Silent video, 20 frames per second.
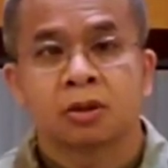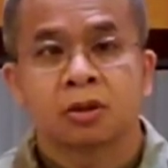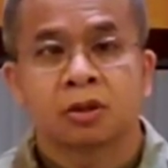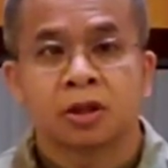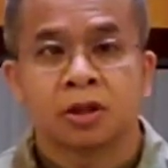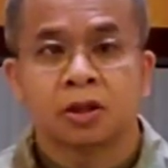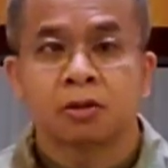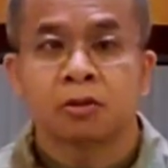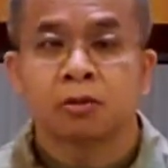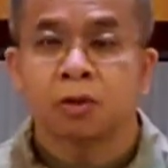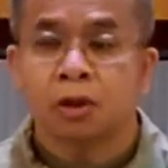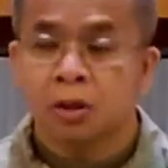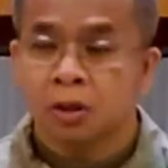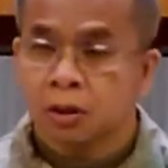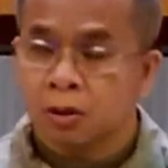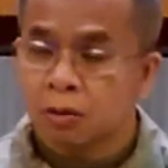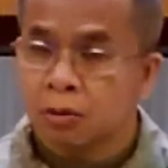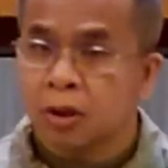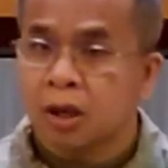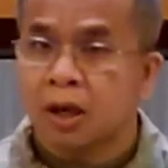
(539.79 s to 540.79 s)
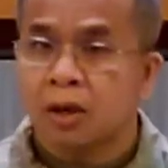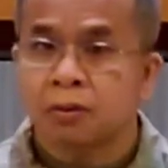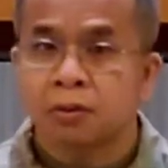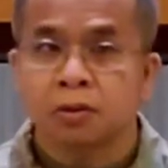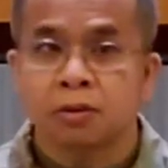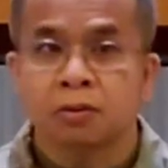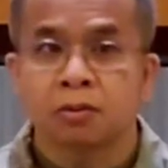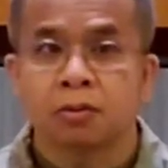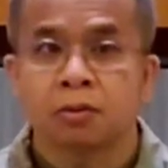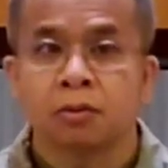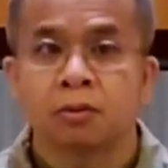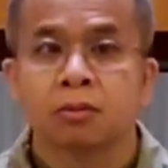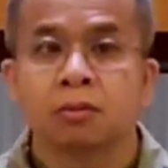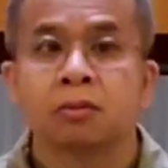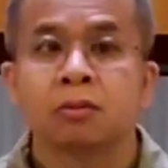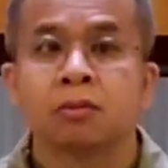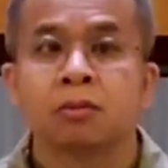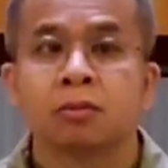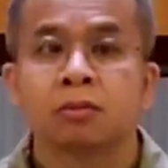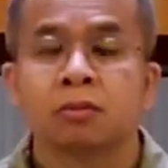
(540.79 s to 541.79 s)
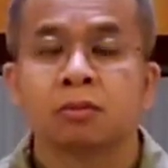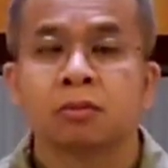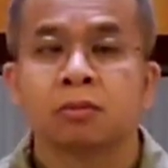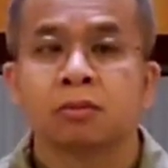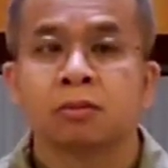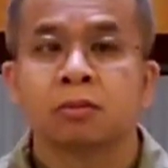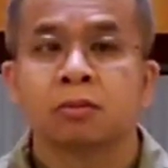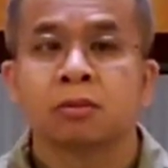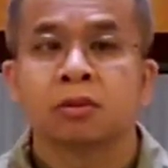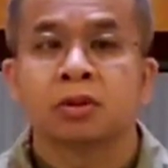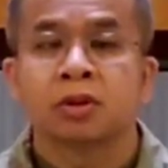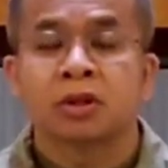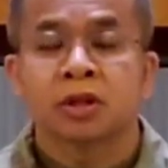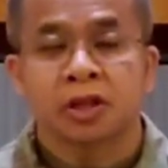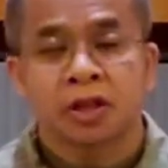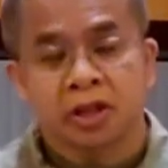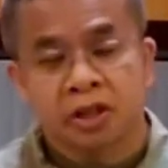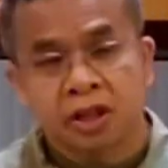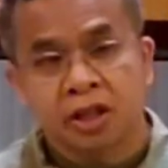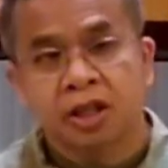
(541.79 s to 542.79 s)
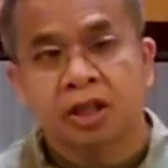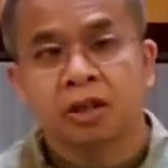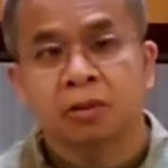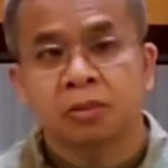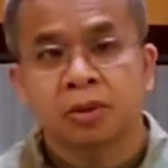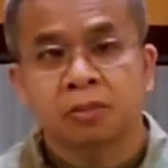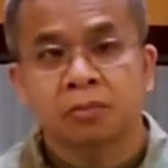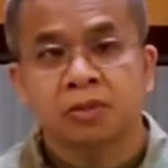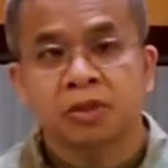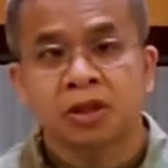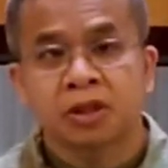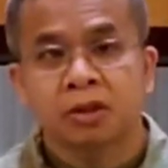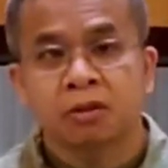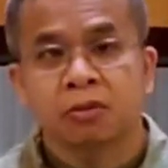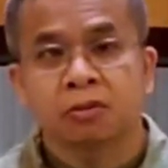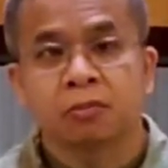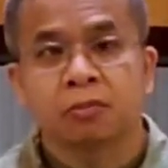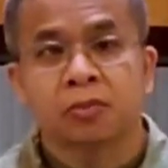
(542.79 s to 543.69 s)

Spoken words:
They do not know how to take care of themselves